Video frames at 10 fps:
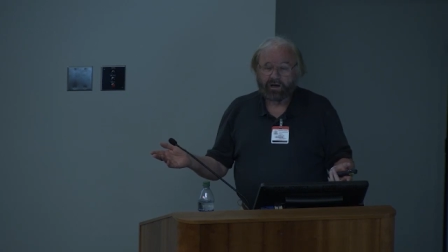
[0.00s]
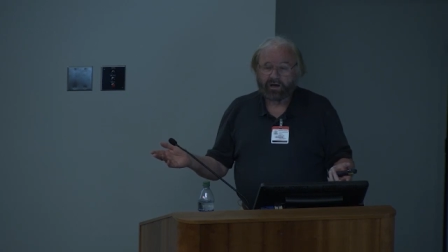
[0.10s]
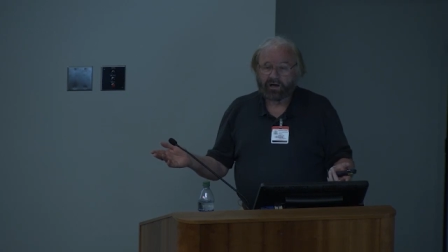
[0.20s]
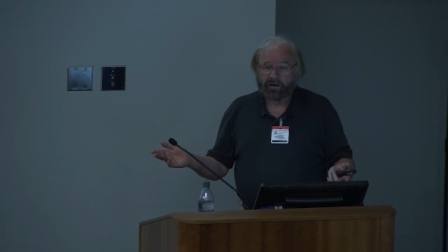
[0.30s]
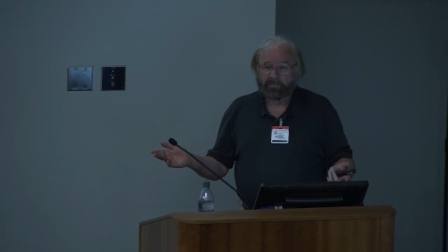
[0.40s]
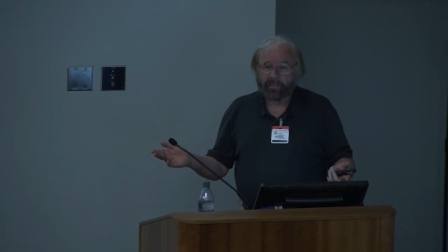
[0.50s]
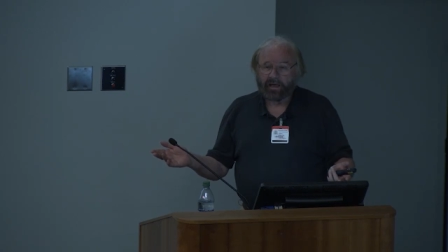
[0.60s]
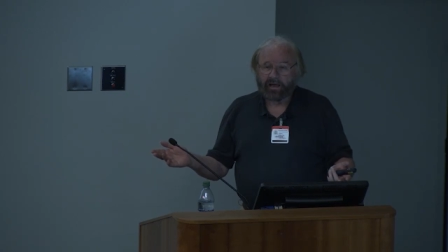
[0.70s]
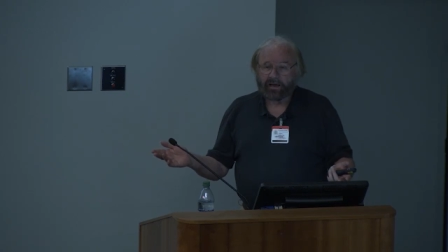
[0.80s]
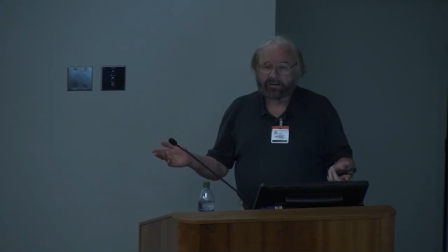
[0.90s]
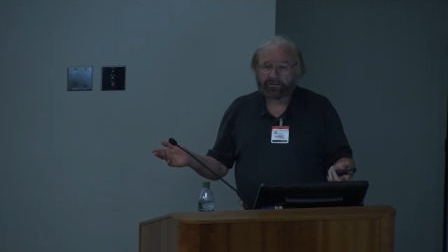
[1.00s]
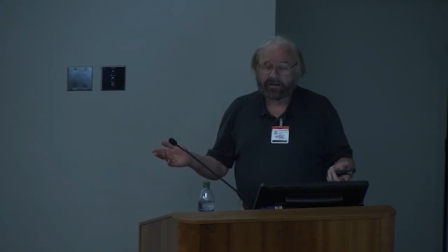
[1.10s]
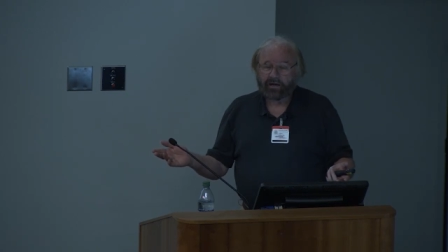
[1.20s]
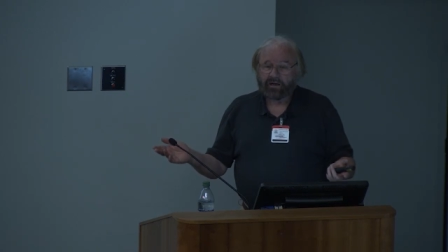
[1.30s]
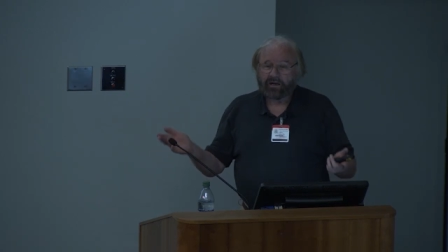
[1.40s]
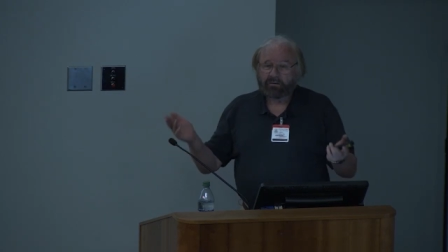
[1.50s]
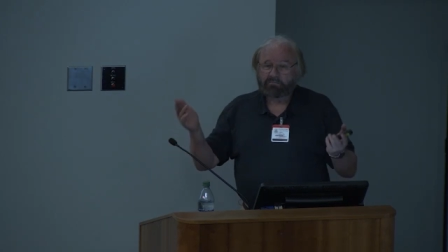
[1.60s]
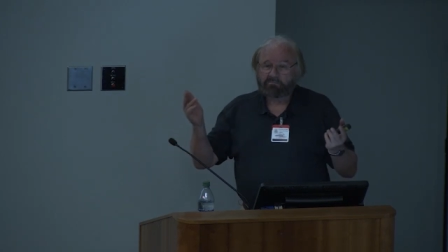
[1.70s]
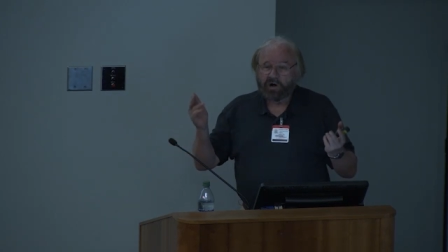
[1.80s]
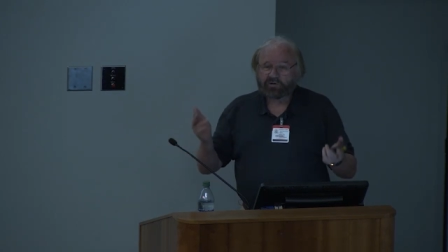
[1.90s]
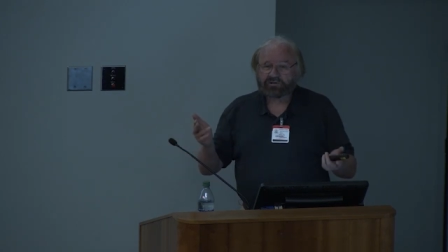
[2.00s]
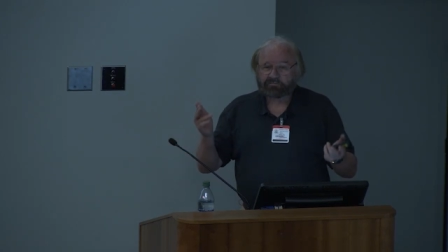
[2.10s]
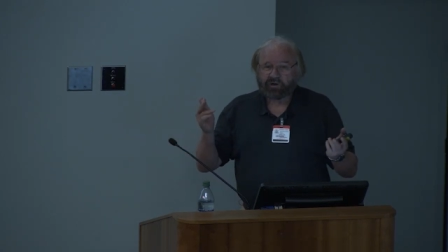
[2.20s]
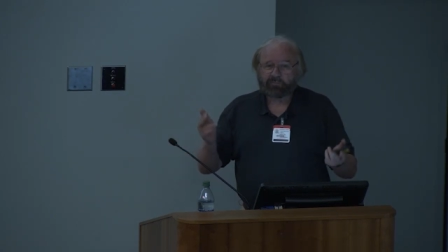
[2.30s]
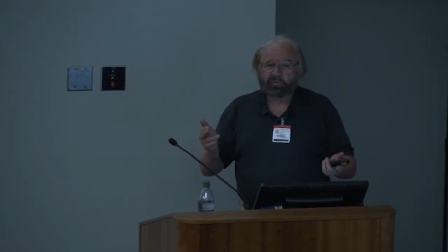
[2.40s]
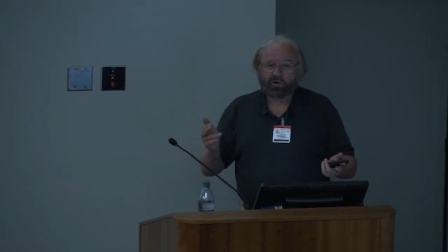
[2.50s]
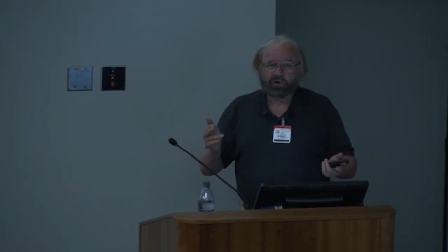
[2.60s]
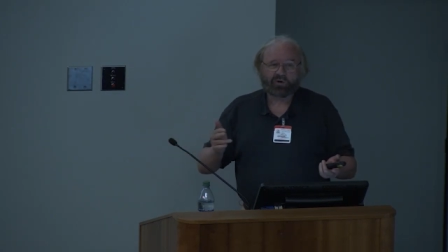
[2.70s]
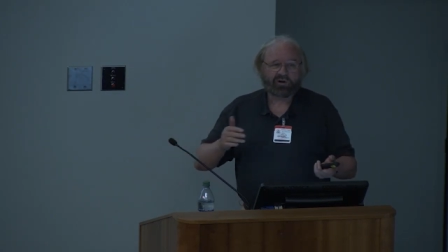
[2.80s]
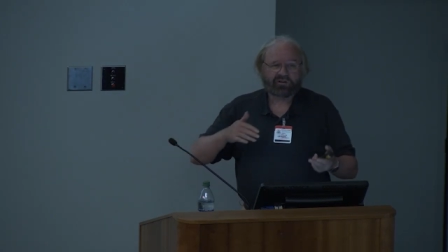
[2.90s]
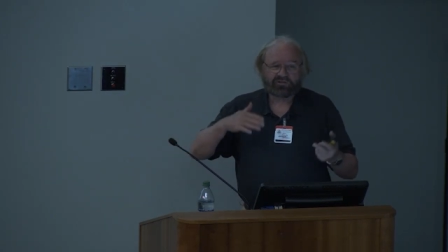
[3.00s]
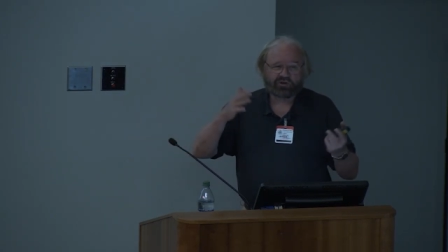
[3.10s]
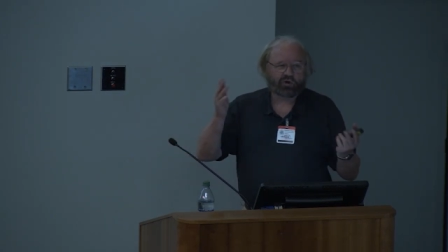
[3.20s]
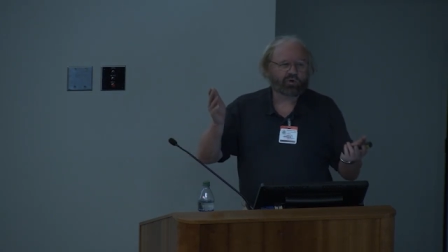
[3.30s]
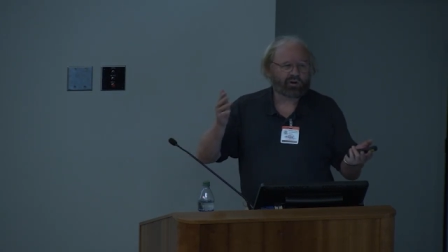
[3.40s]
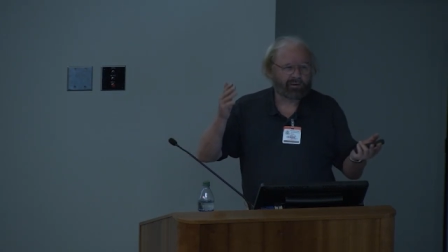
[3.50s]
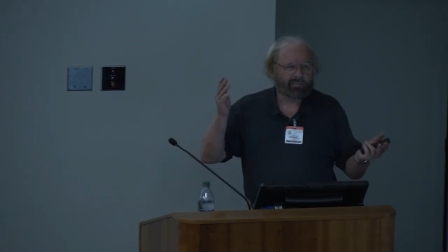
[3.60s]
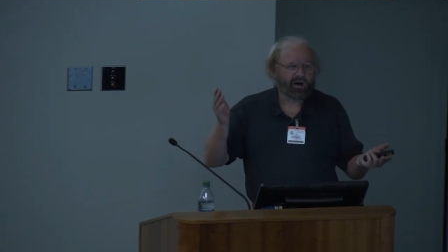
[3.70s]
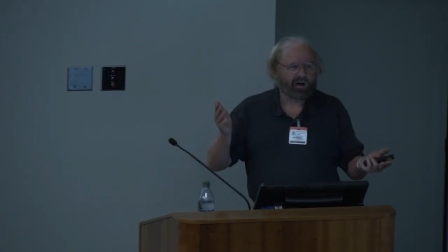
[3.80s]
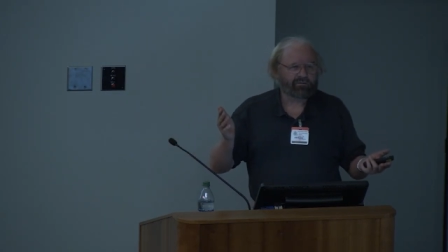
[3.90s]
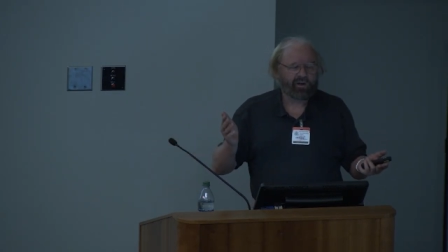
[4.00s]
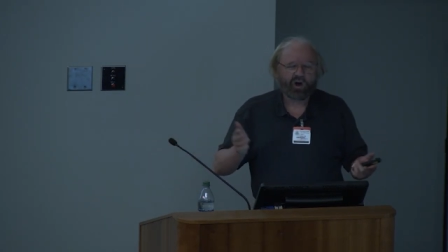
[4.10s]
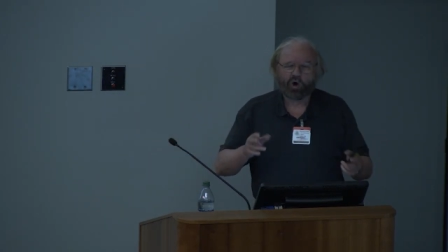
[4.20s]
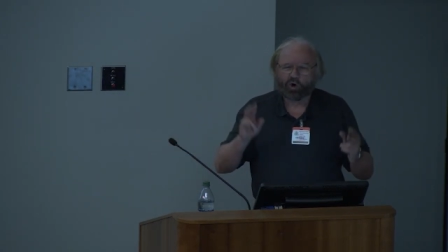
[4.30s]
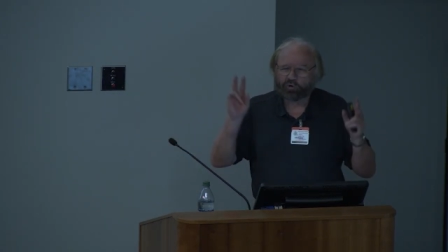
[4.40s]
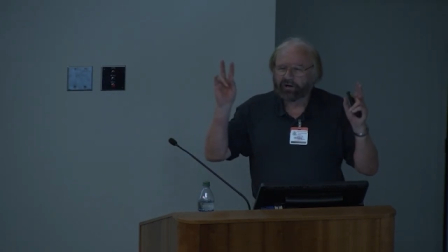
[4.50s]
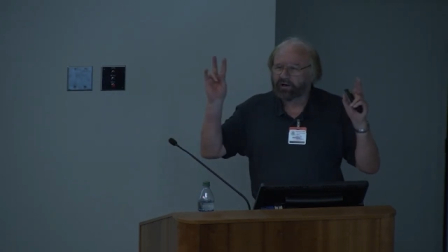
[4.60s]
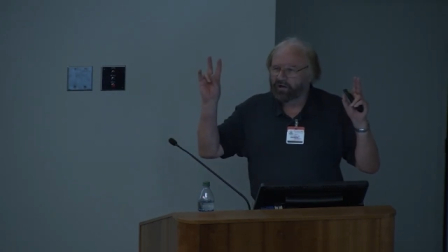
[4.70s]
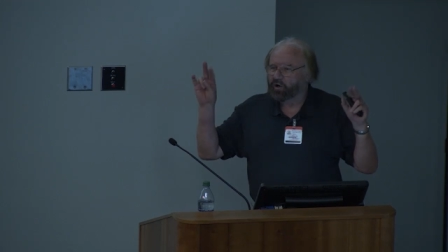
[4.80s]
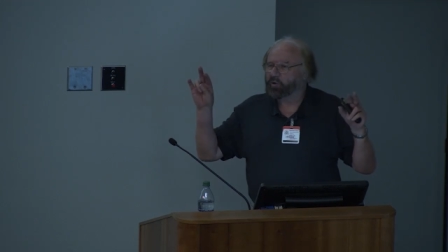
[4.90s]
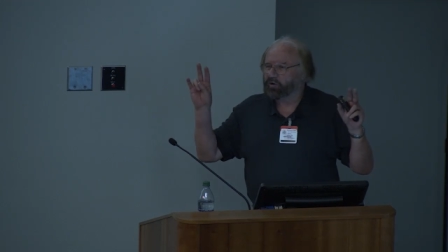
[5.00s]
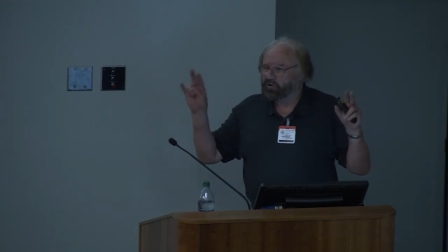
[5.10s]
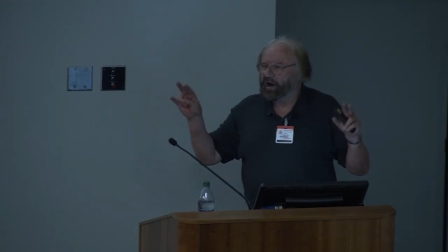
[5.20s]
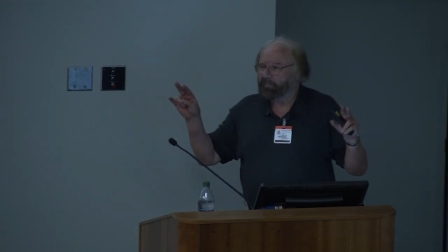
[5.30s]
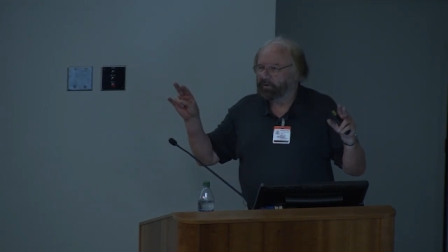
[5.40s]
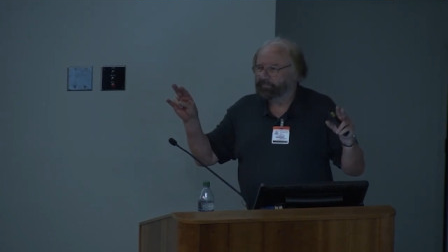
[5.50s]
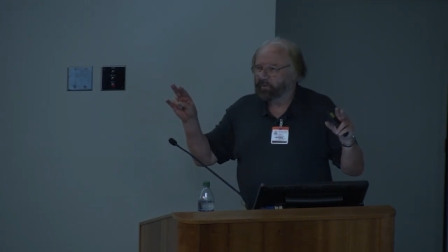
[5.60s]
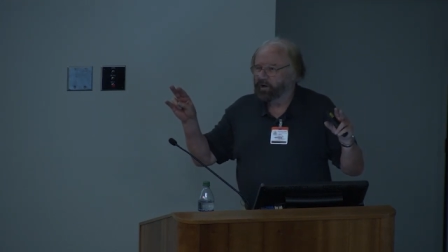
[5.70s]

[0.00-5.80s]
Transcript: Um, and most people who are at 2 and above already know the grammar.